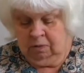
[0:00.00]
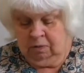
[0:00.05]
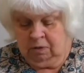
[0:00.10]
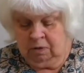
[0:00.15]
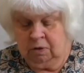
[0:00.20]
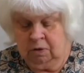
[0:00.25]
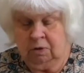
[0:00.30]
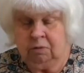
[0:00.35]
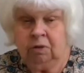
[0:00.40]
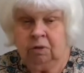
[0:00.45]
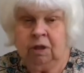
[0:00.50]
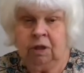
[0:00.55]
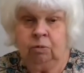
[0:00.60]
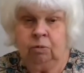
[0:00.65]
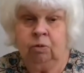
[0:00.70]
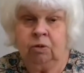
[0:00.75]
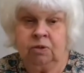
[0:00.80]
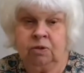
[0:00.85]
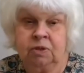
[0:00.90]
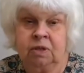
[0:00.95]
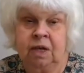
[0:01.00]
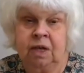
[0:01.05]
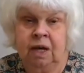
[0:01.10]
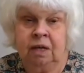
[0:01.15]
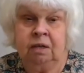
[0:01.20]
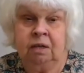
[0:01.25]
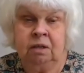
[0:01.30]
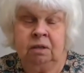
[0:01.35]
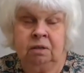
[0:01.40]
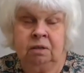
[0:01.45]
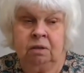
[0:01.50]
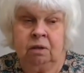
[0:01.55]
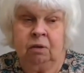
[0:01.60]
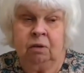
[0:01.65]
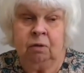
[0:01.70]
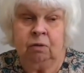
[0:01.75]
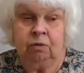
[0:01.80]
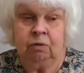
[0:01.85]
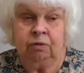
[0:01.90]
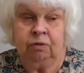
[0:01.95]
So it really was the end
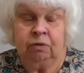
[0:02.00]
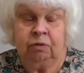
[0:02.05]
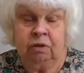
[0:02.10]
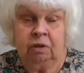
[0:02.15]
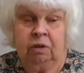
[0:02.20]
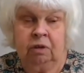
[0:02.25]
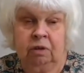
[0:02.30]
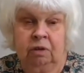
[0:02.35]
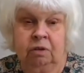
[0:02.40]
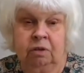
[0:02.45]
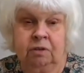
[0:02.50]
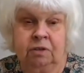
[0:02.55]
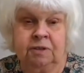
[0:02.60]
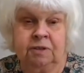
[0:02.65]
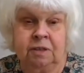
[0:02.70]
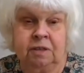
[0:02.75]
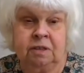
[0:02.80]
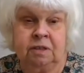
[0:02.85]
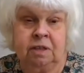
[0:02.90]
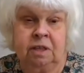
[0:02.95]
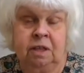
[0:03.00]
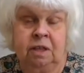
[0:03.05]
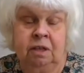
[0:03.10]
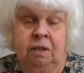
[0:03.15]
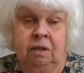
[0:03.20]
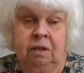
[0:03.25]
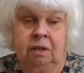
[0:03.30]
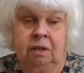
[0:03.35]
of the city.